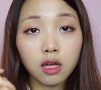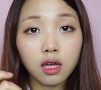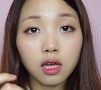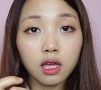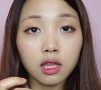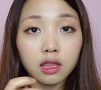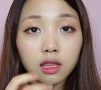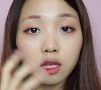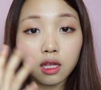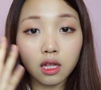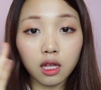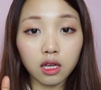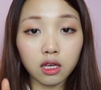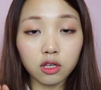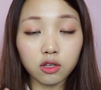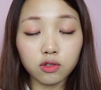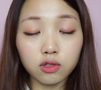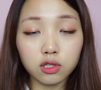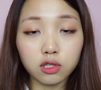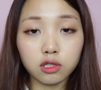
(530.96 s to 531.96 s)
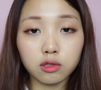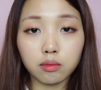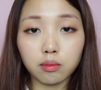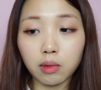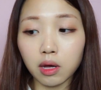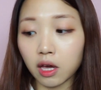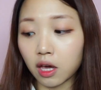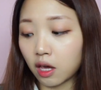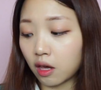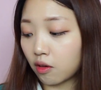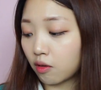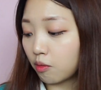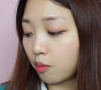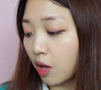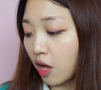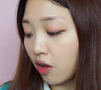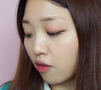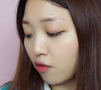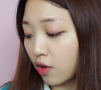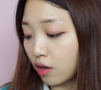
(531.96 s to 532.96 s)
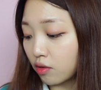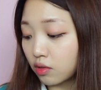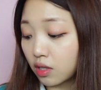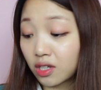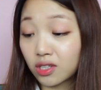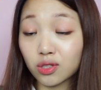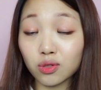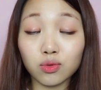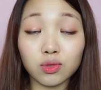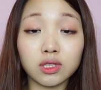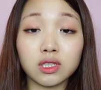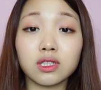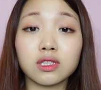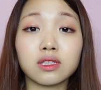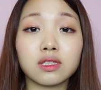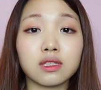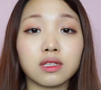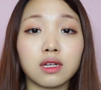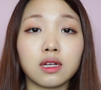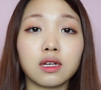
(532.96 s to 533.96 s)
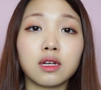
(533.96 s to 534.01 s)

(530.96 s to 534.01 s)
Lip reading: and then I used my foundation, which is